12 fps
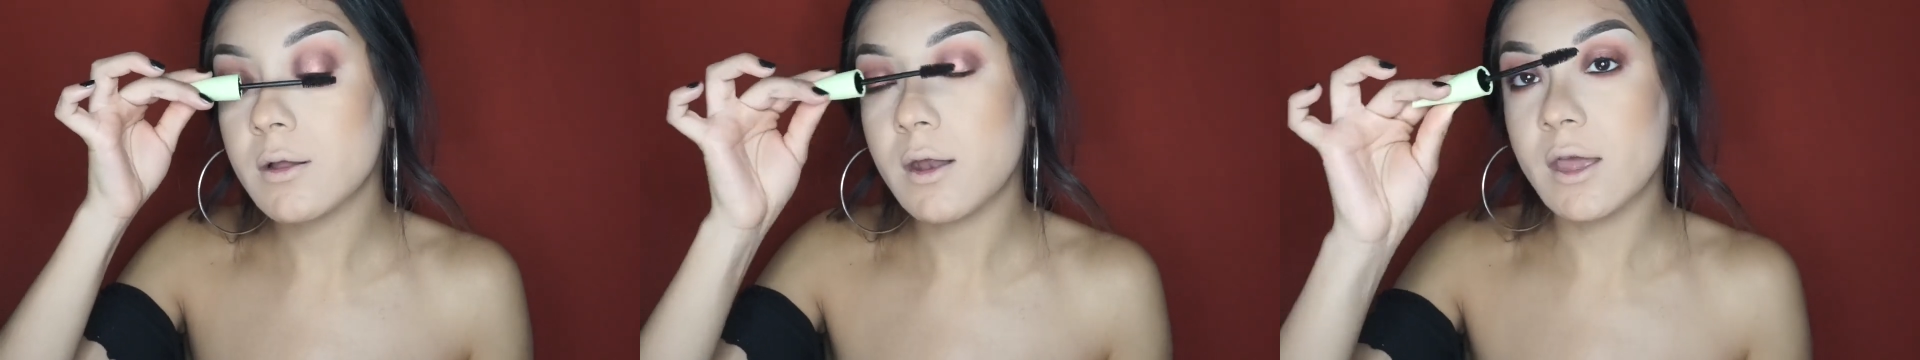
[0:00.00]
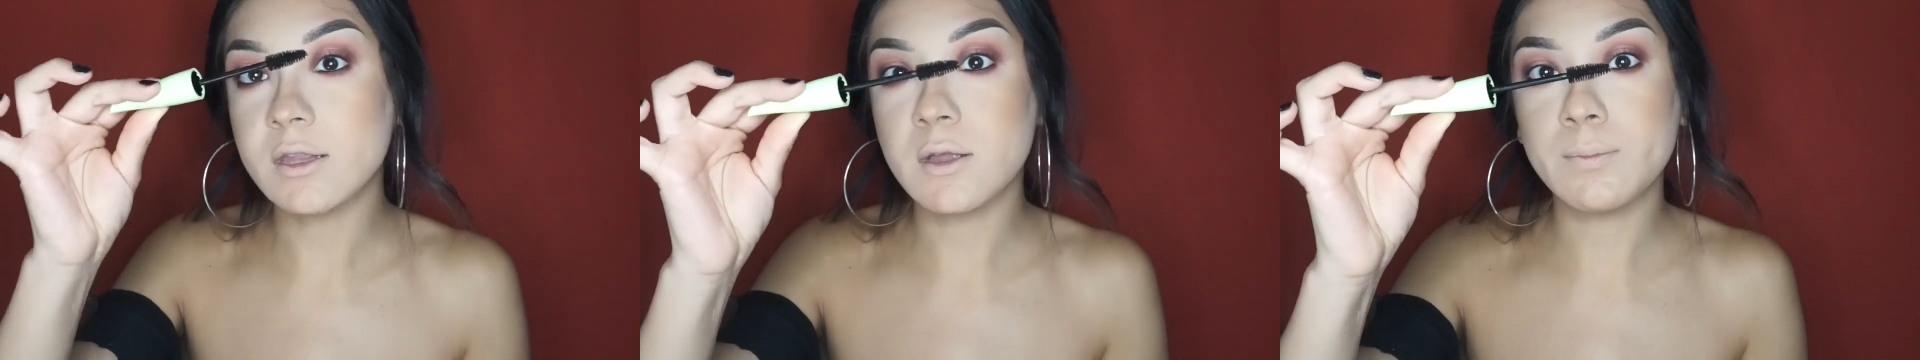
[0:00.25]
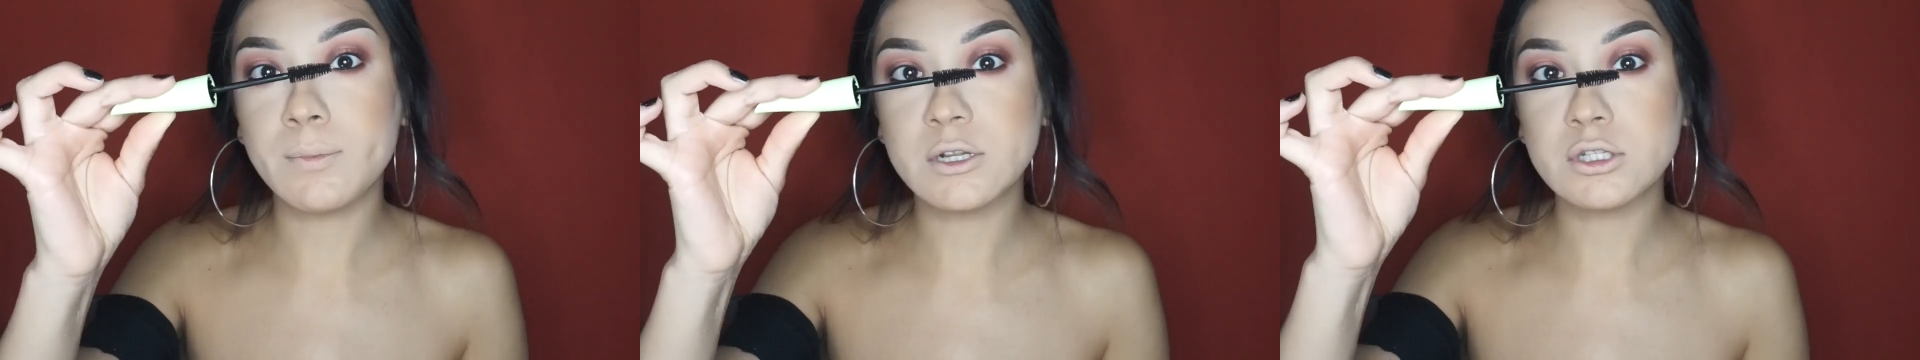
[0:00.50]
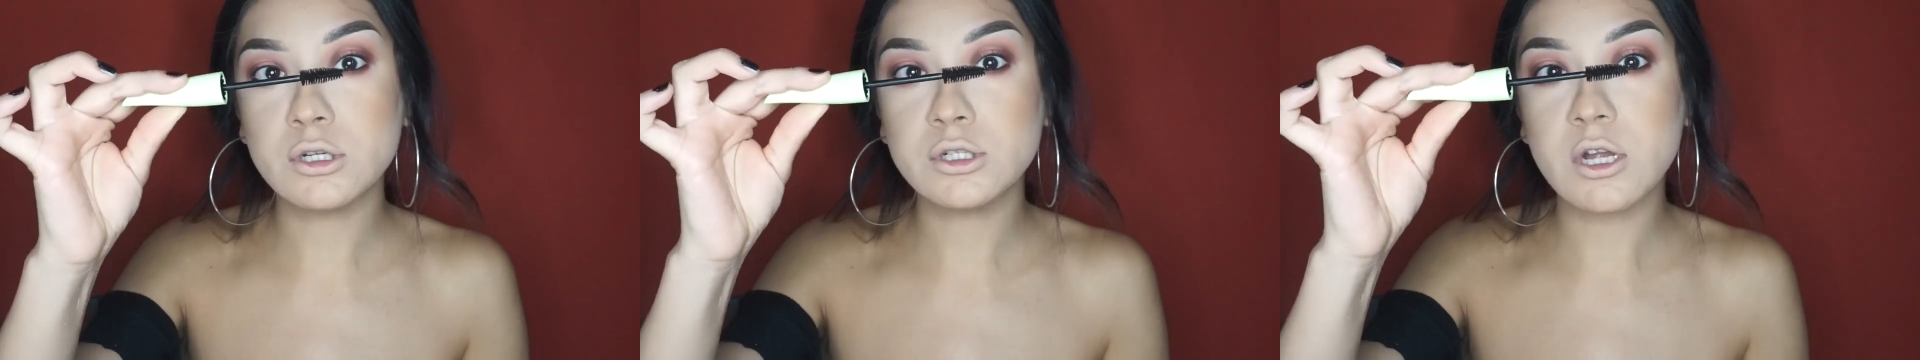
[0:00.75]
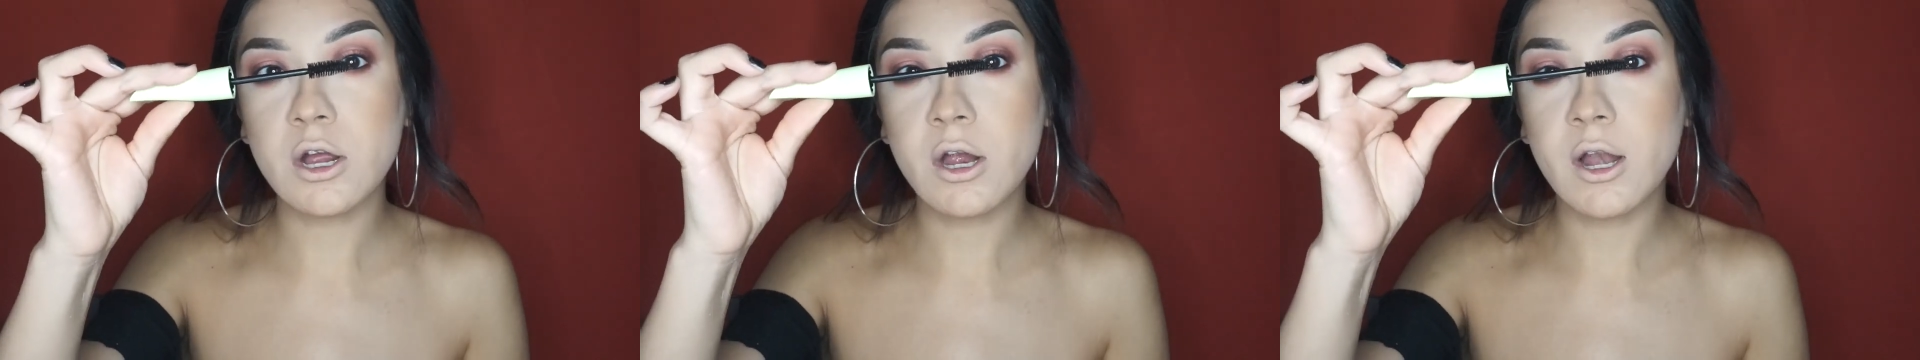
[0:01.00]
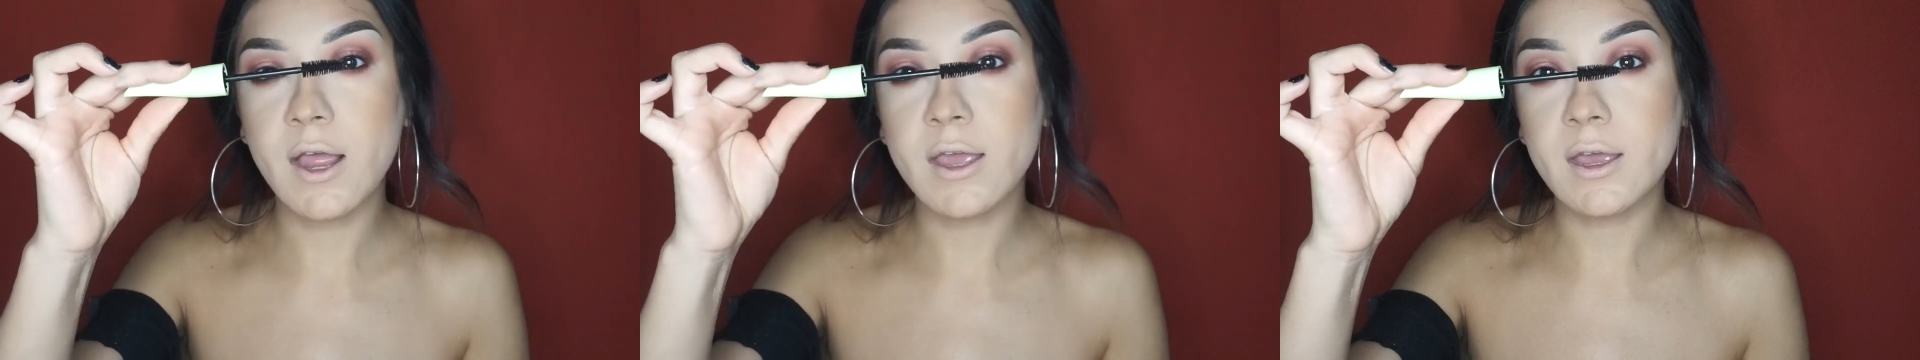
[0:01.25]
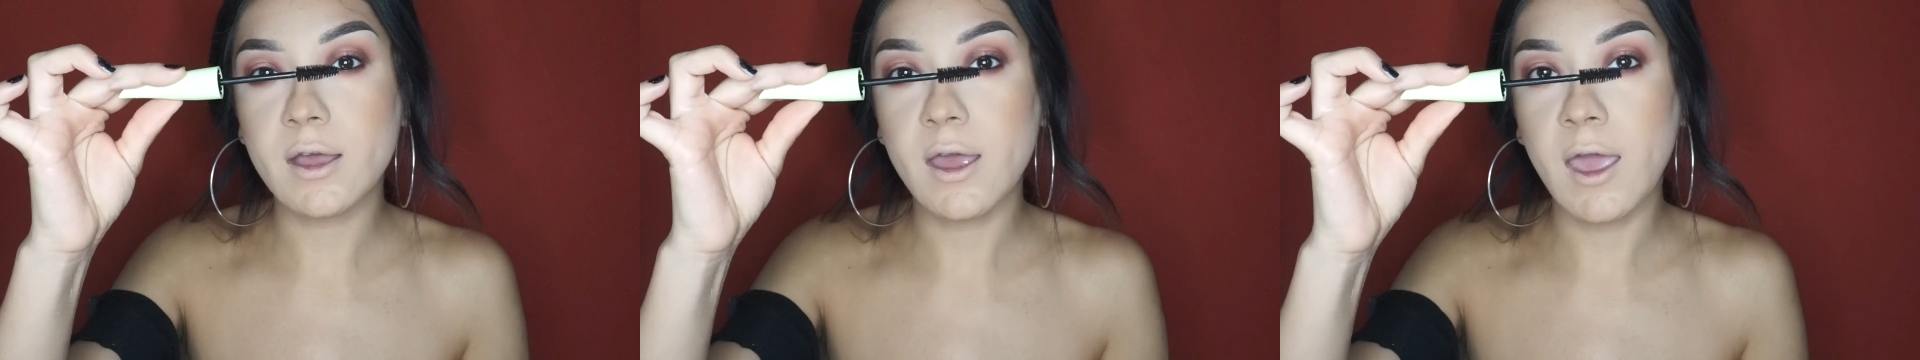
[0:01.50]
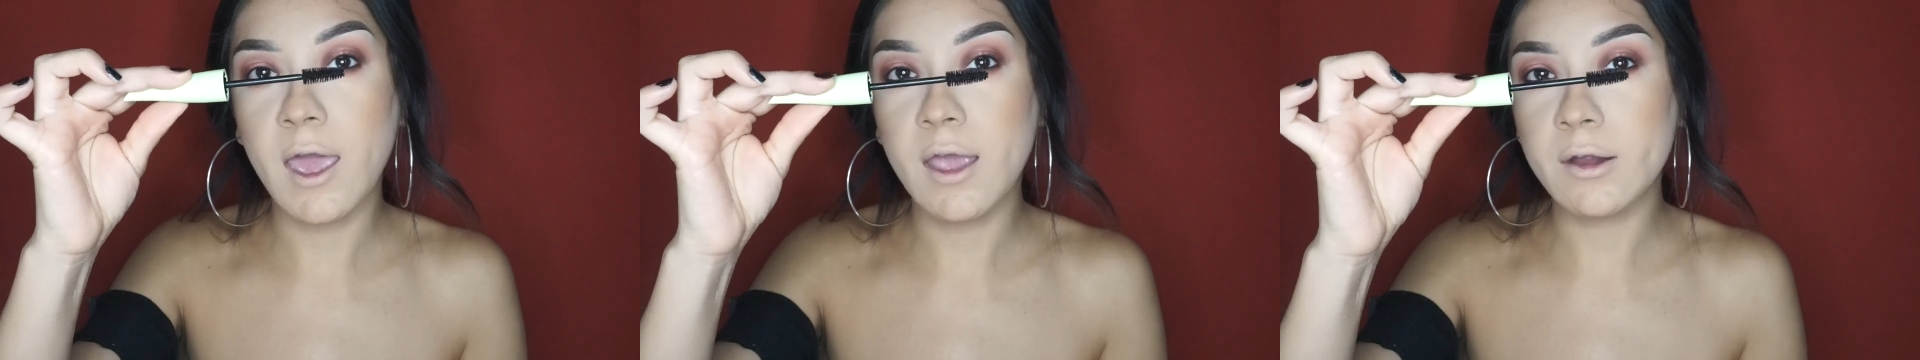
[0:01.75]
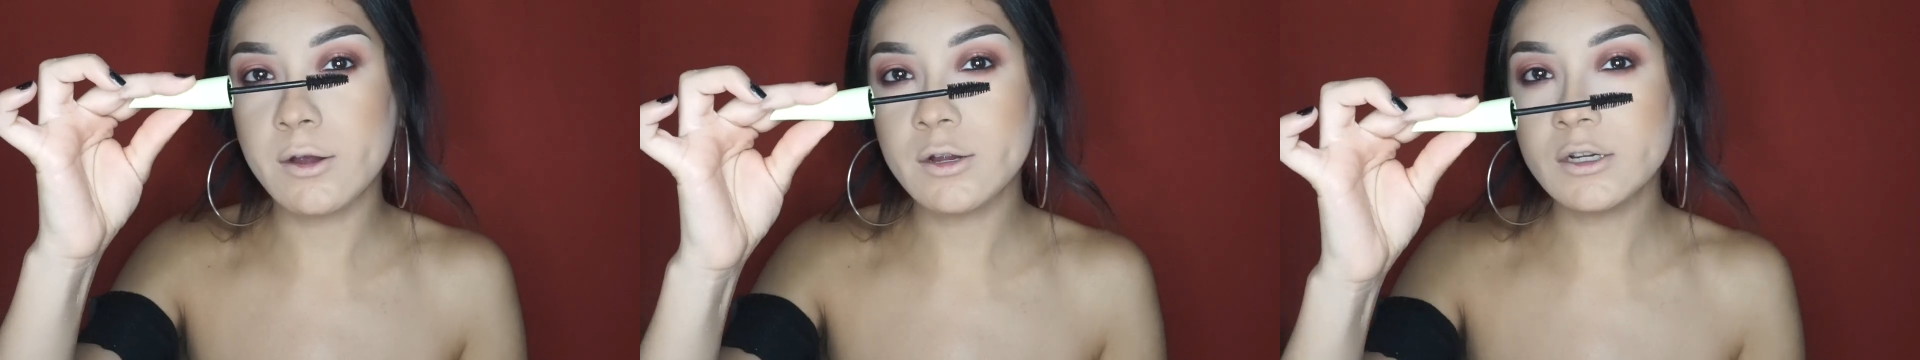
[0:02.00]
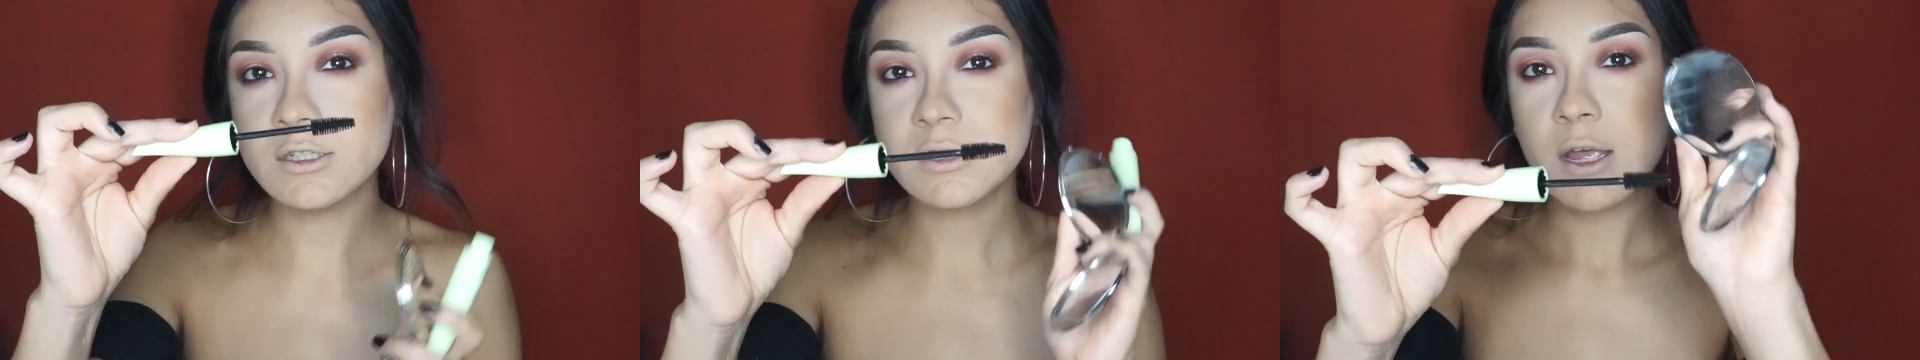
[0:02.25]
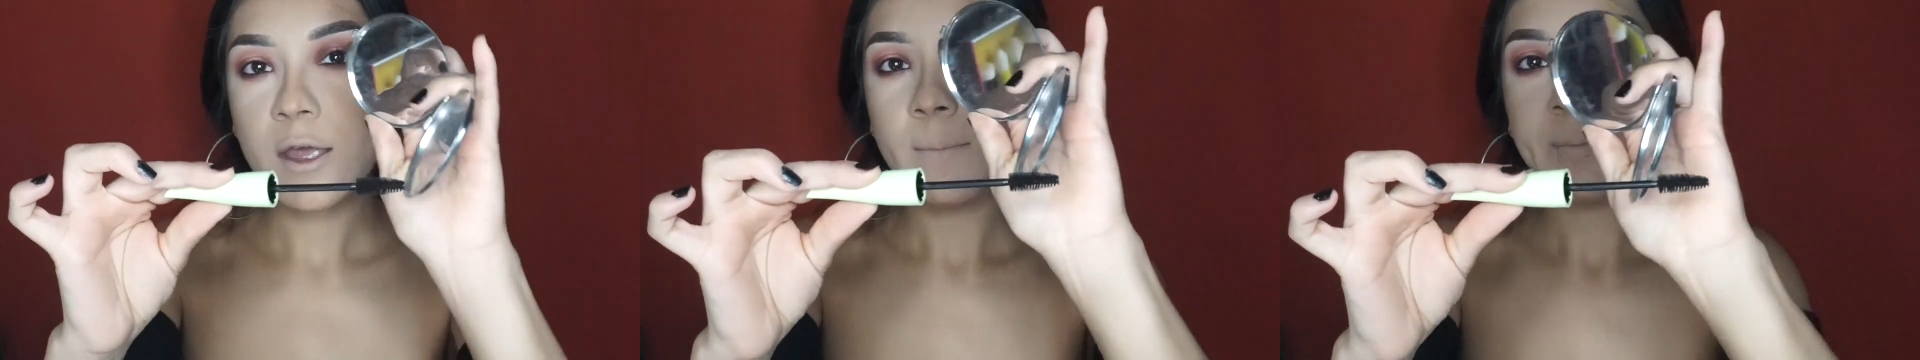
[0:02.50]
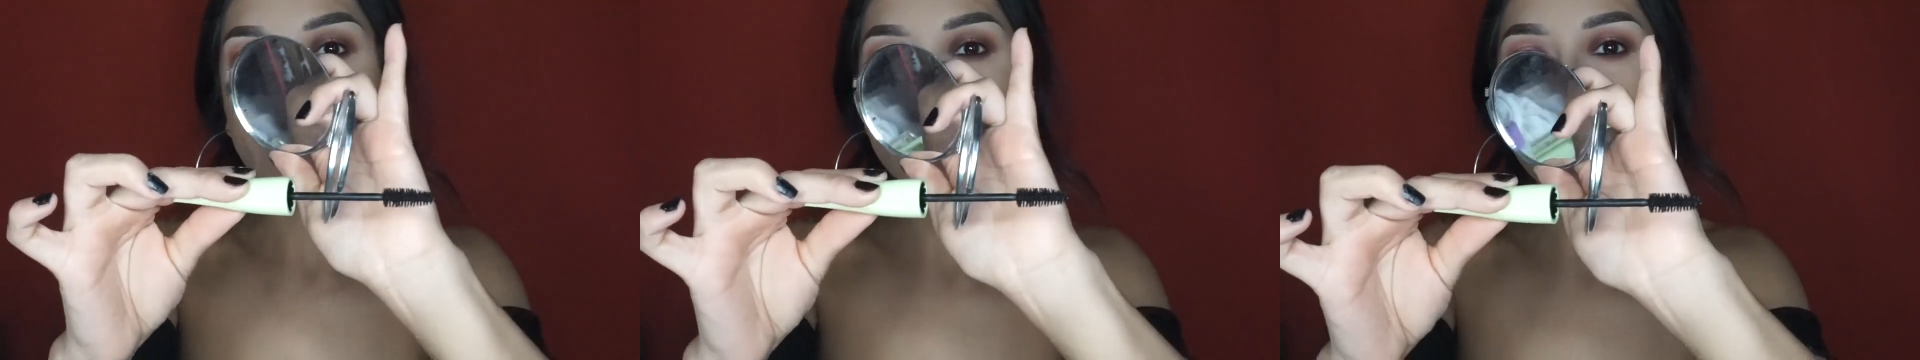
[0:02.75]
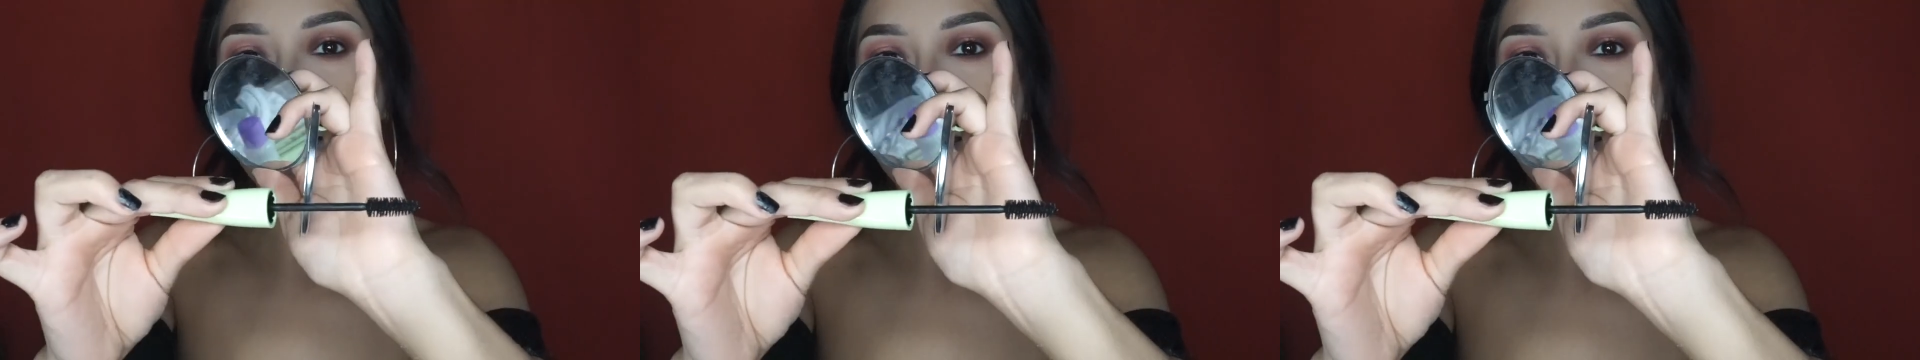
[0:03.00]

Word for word: like the bristles are like hairs it's not